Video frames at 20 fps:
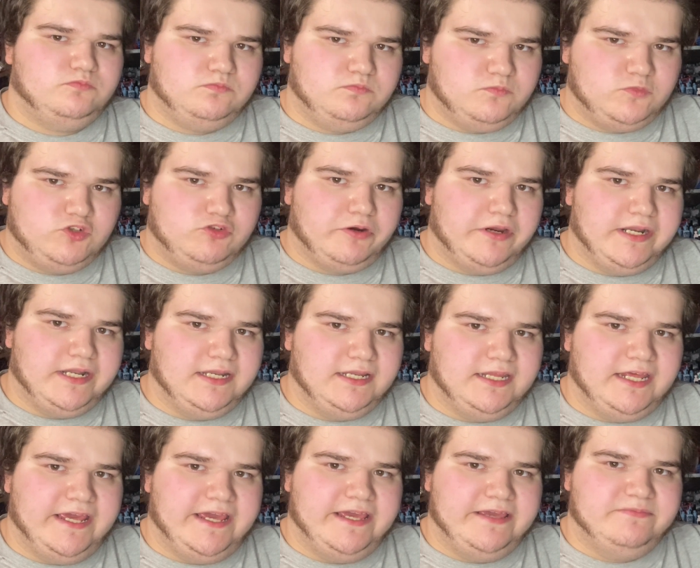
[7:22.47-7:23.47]
trade in
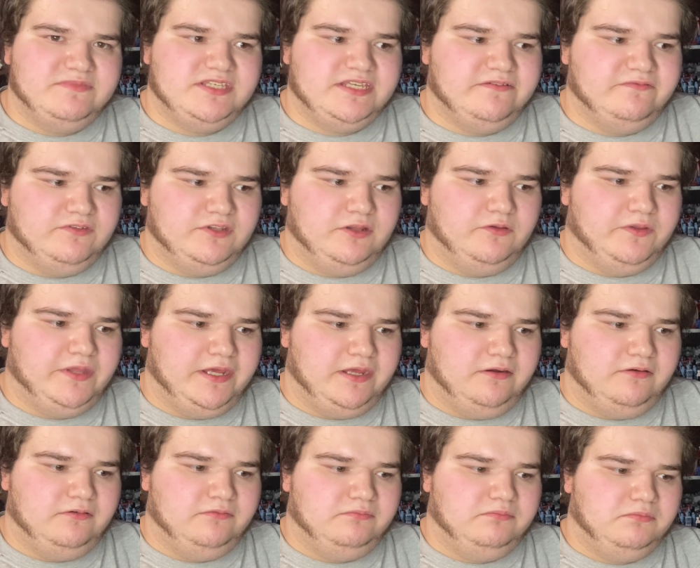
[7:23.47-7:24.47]
games, even though
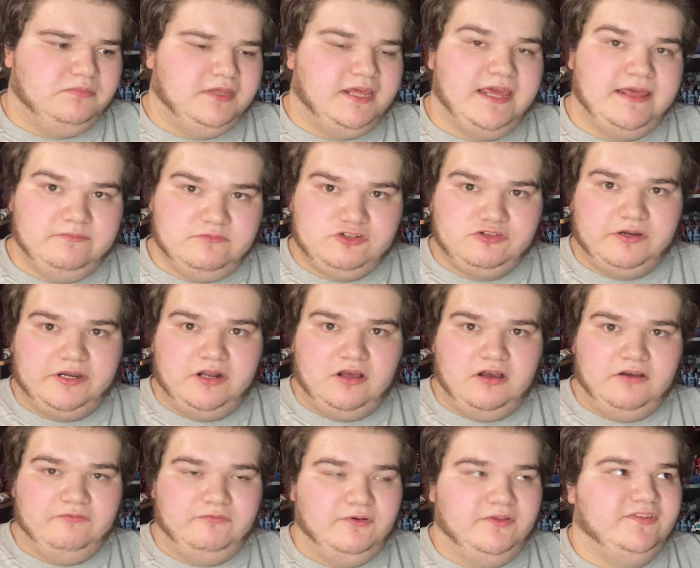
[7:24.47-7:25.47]
their game
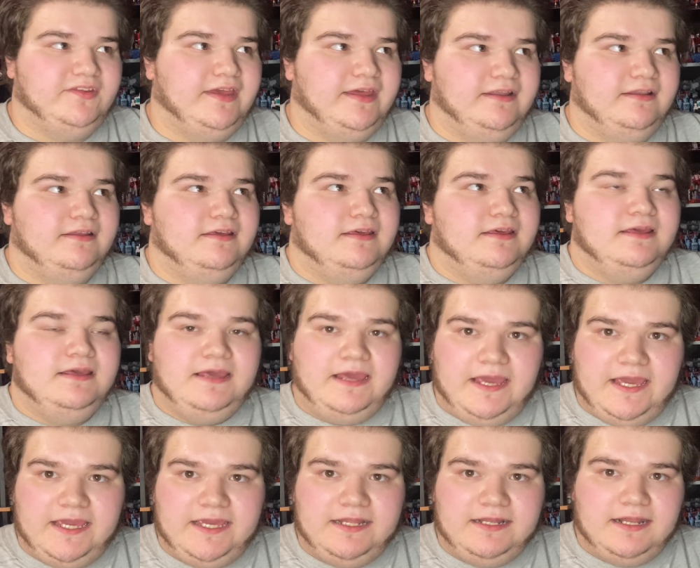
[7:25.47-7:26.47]
trade-off was at
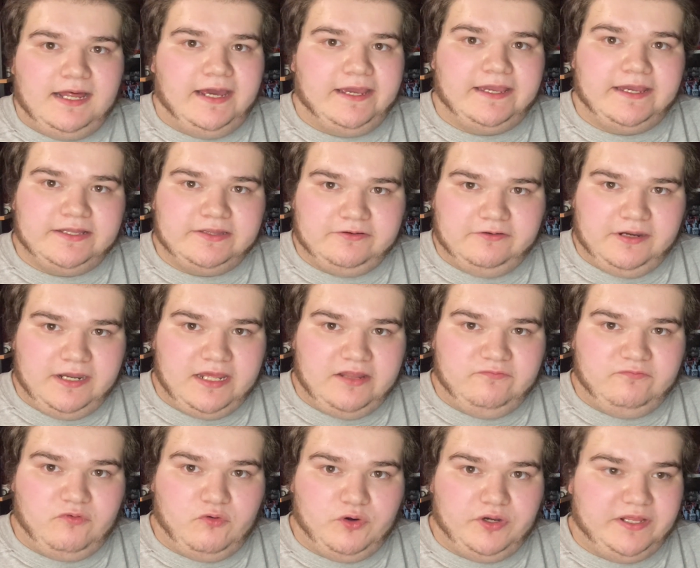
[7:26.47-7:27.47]
8. I got there at
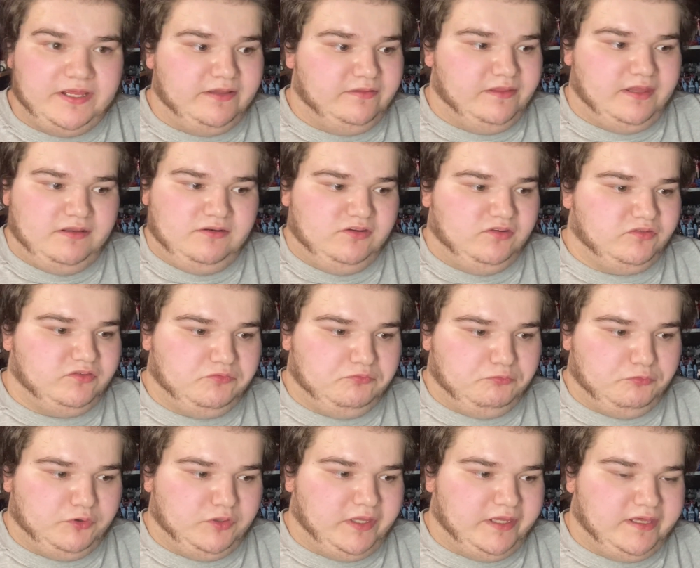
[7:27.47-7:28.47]
8:40, and they just
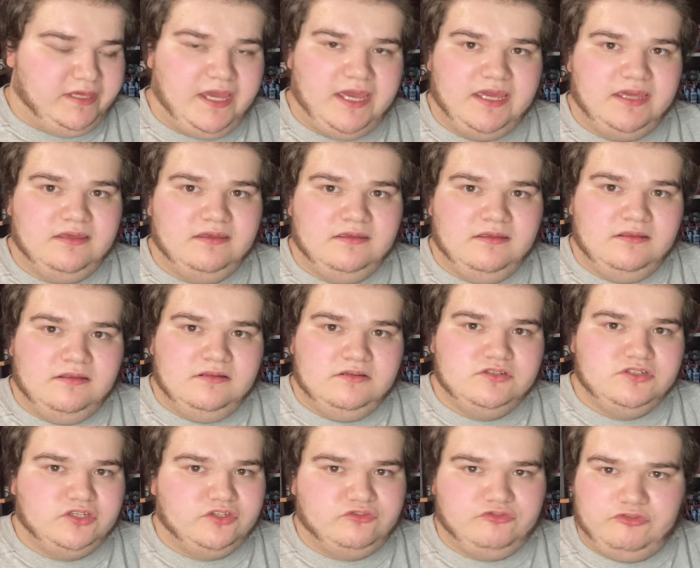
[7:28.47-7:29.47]
were like, "Hey,
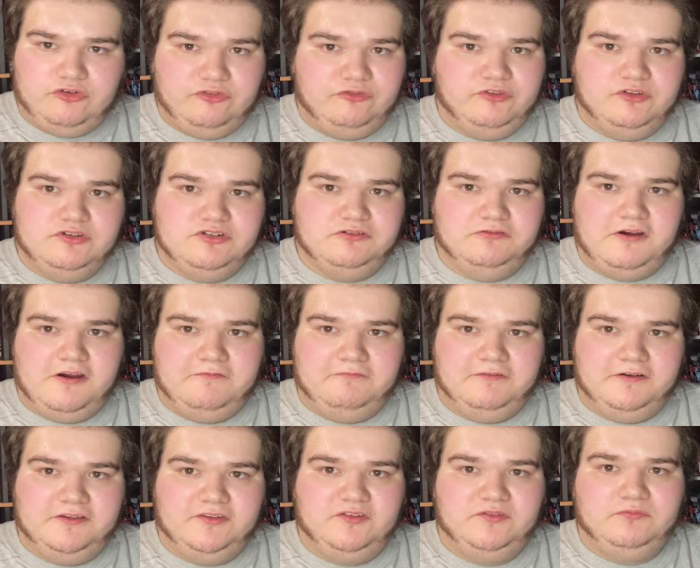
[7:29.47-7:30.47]
just for future
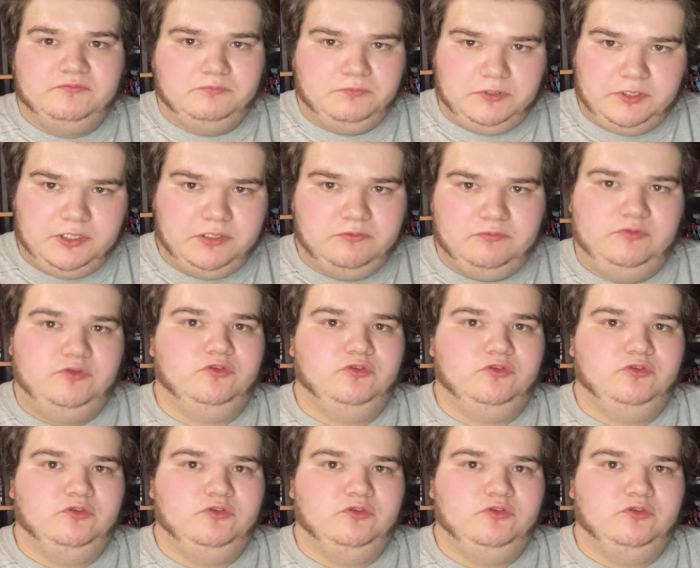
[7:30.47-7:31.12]
reference, we